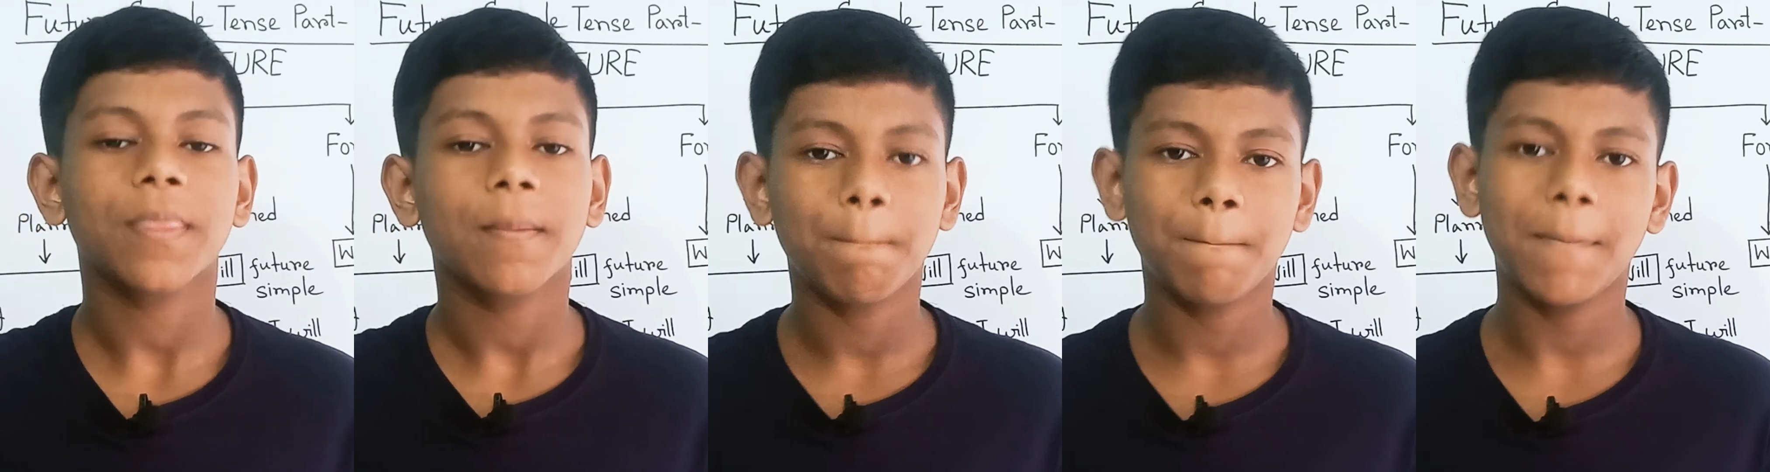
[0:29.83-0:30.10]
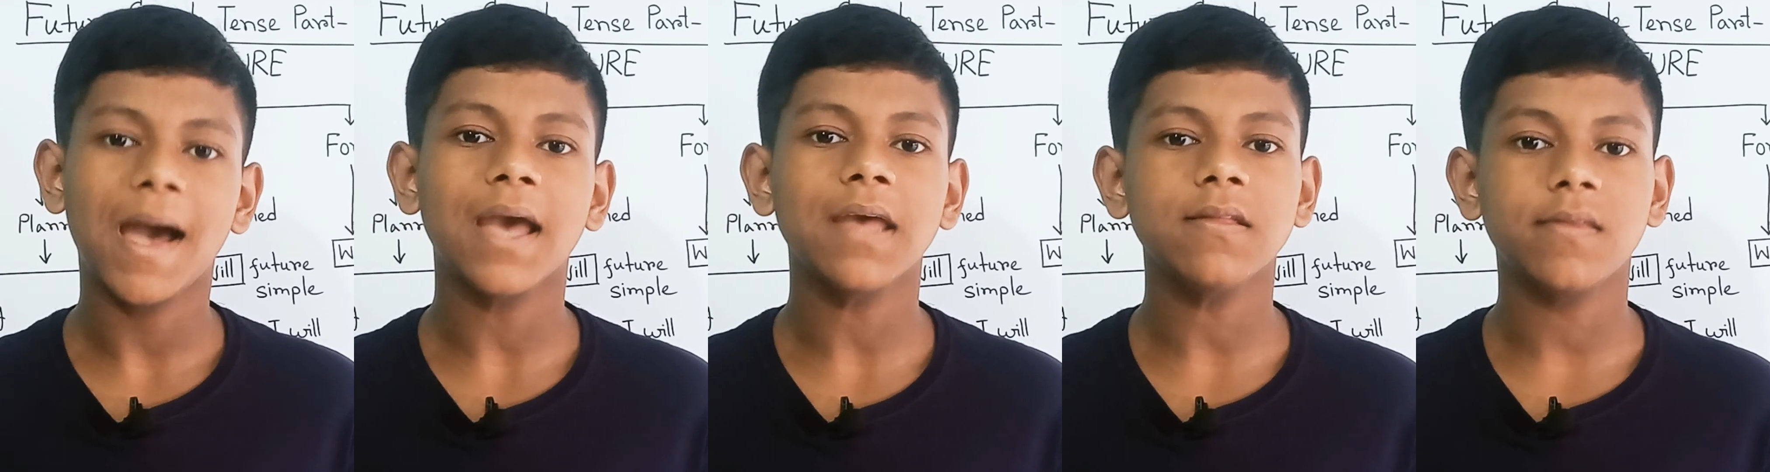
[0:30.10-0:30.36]

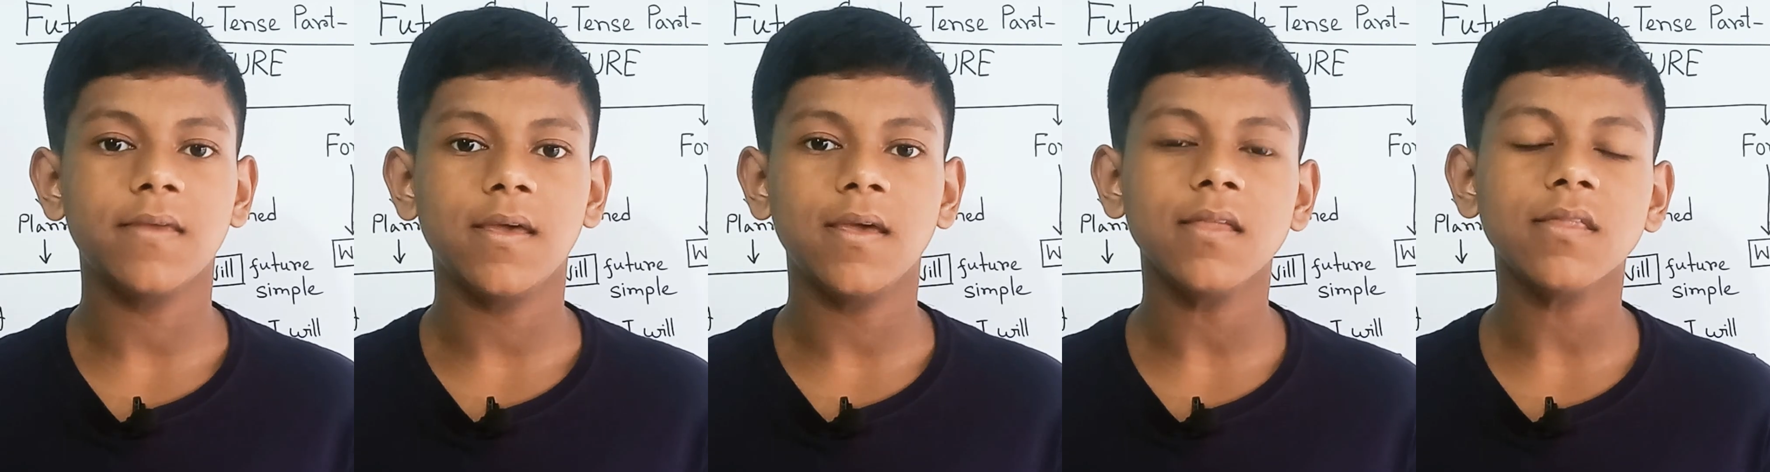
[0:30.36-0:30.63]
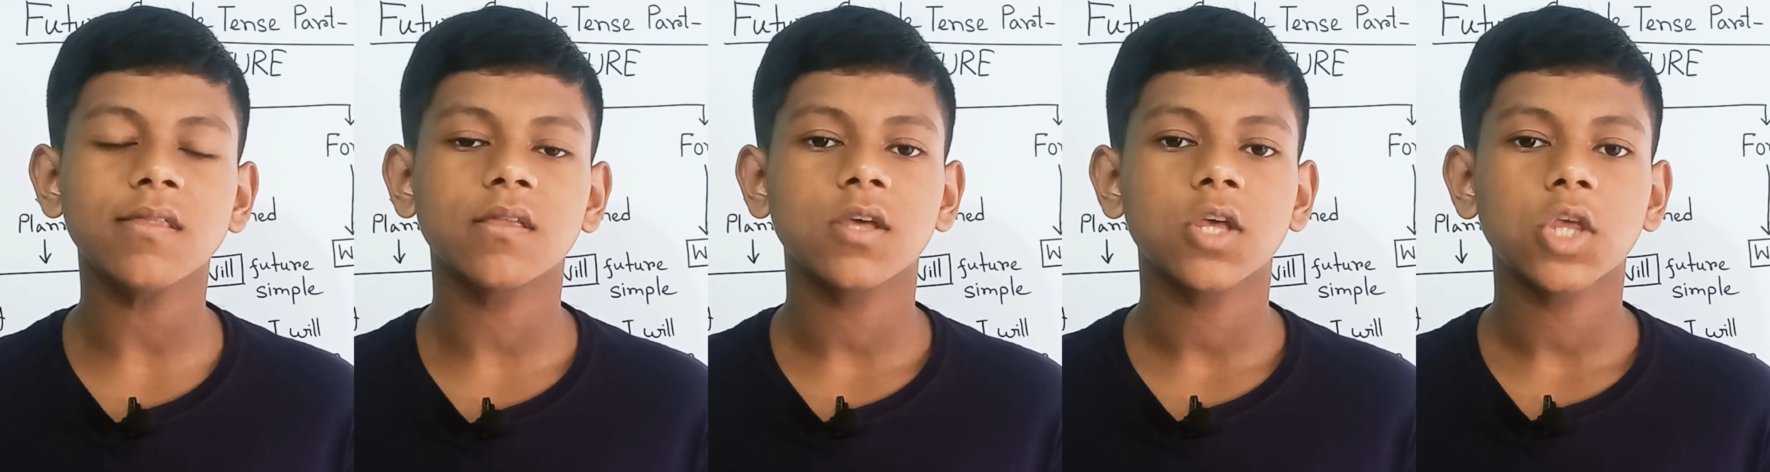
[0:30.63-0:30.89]
By
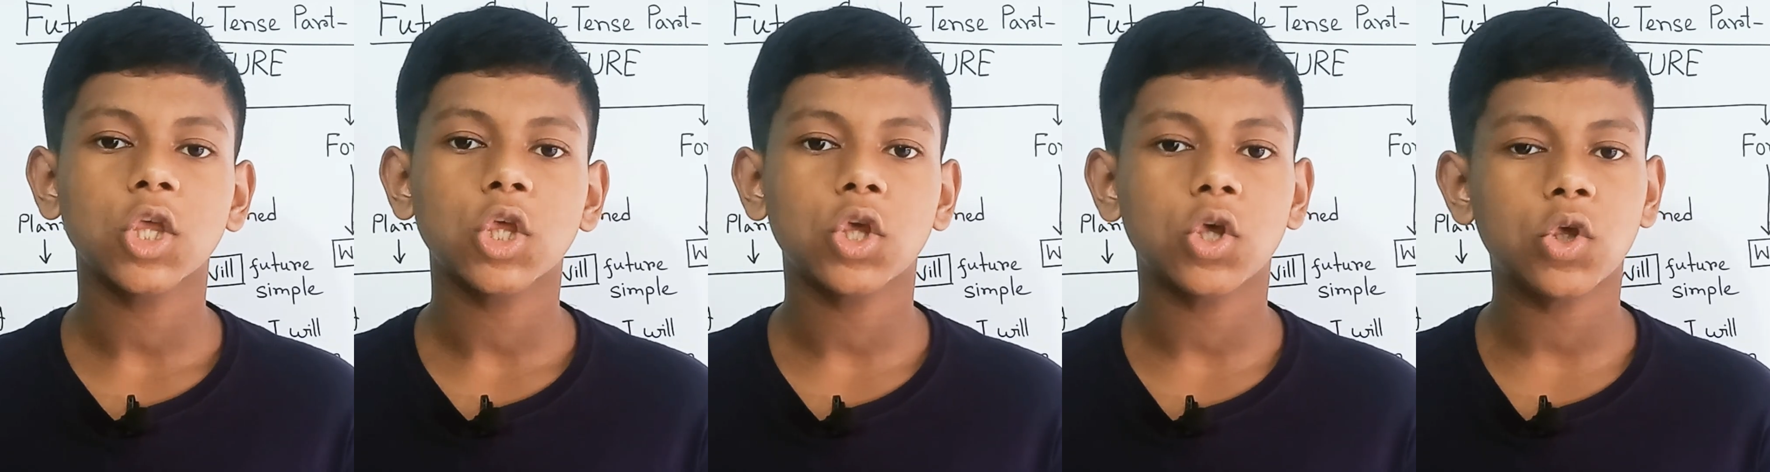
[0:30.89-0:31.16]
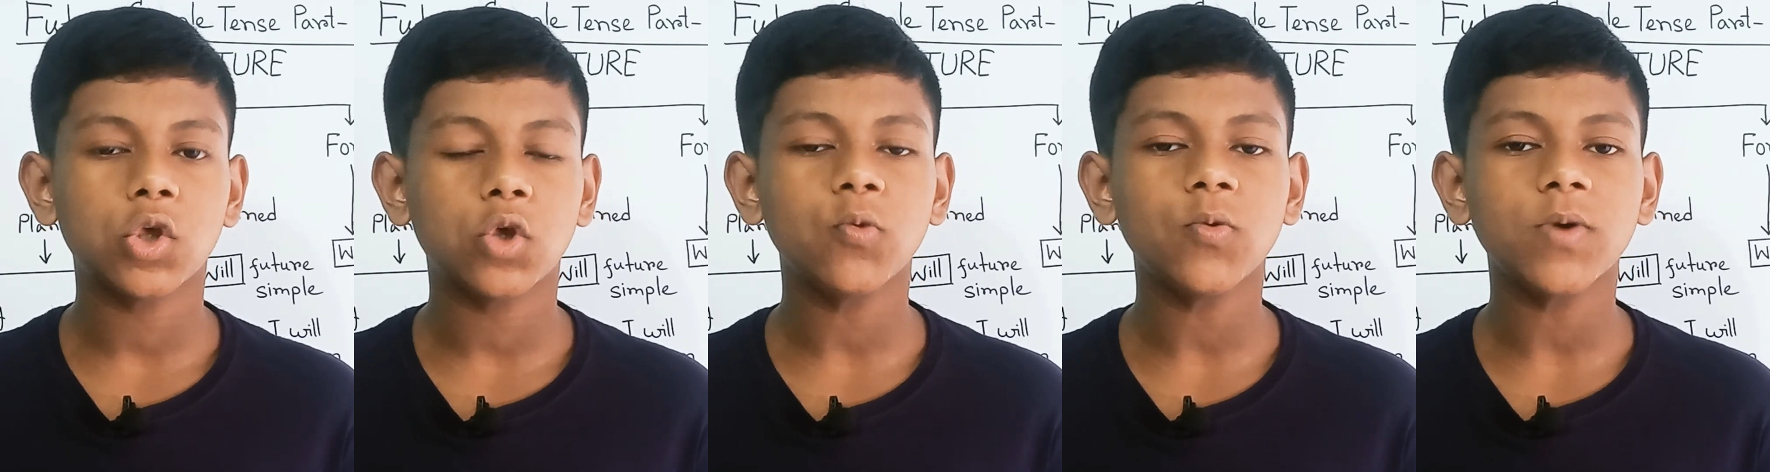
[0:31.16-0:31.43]
this,
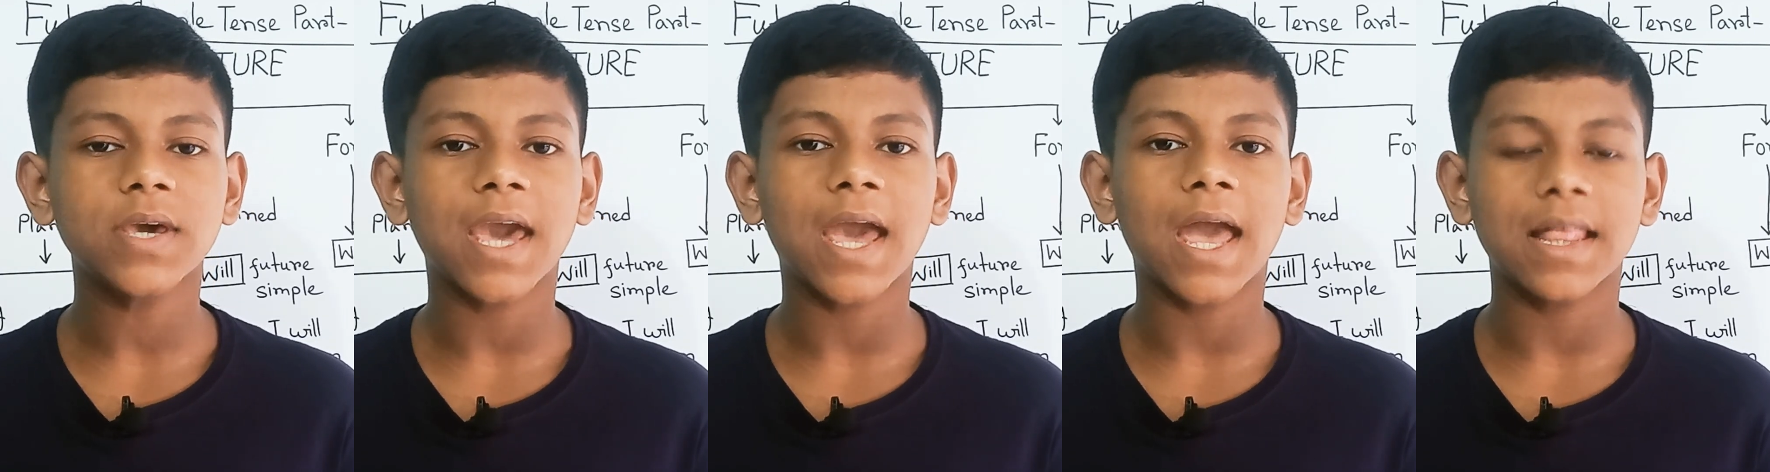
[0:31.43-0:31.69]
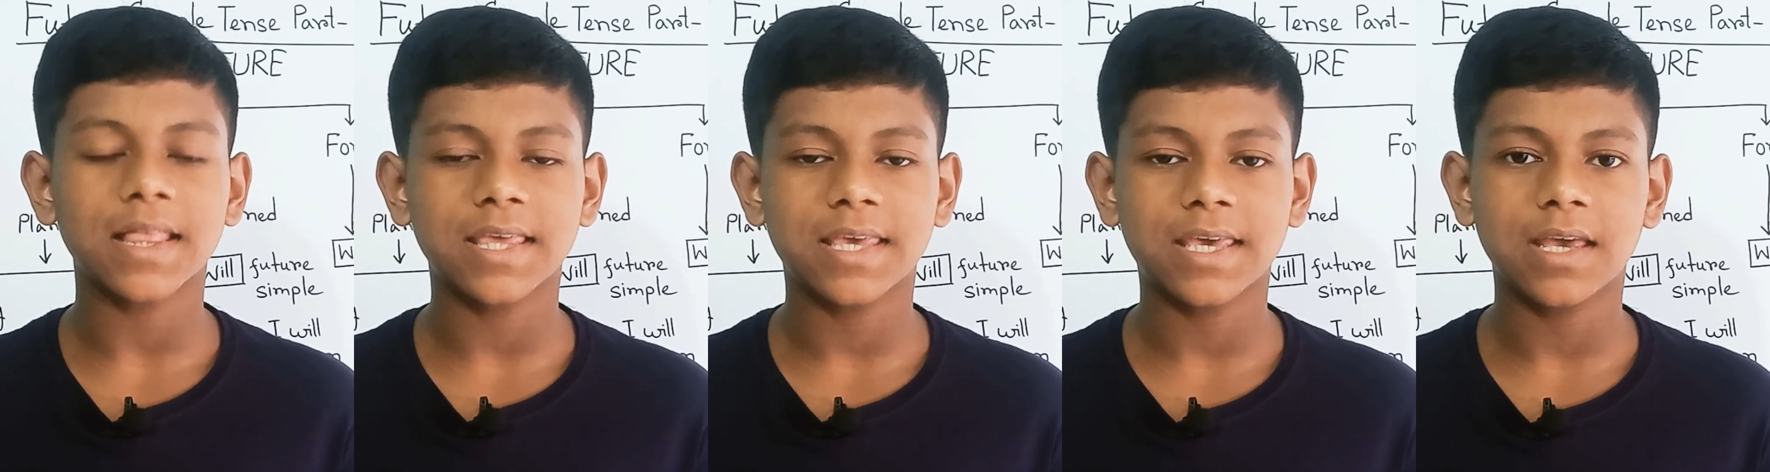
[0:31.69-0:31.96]
you
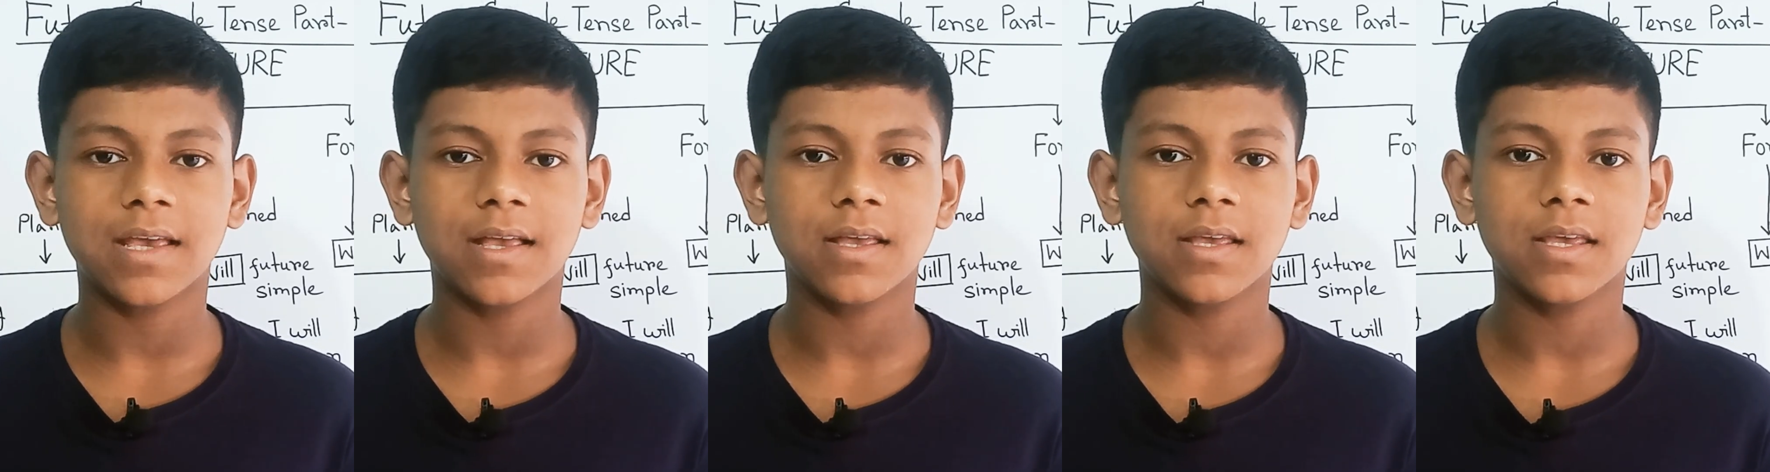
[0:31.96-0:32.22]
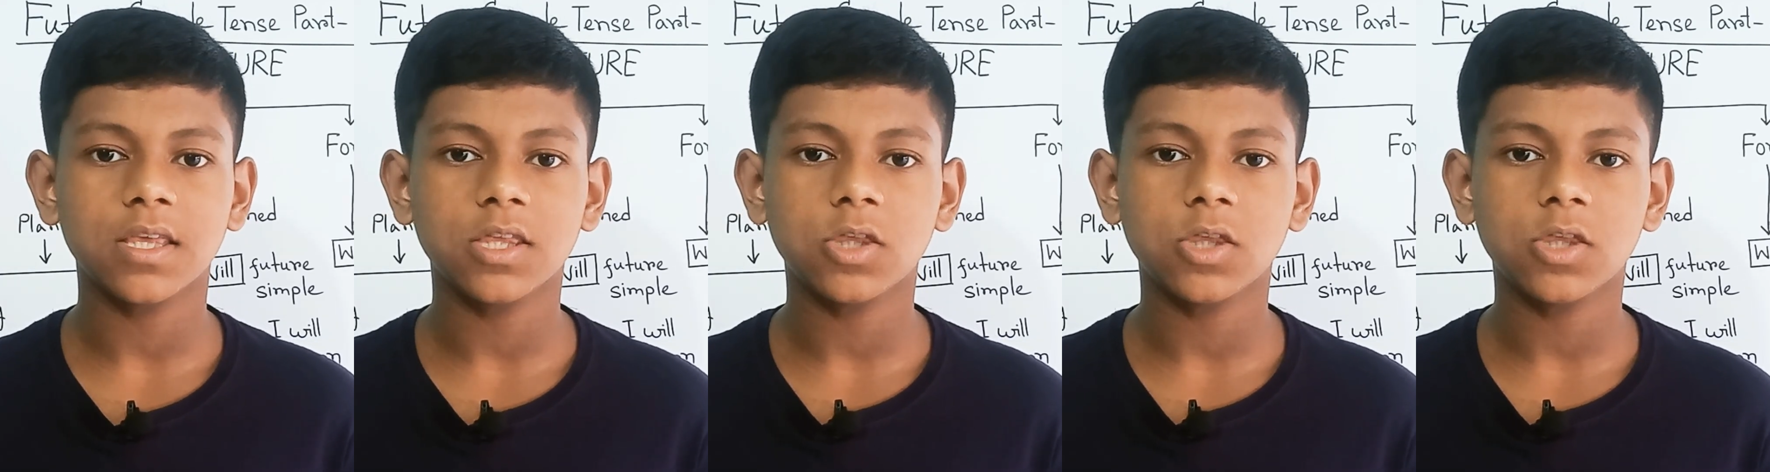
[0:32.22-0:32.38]
can get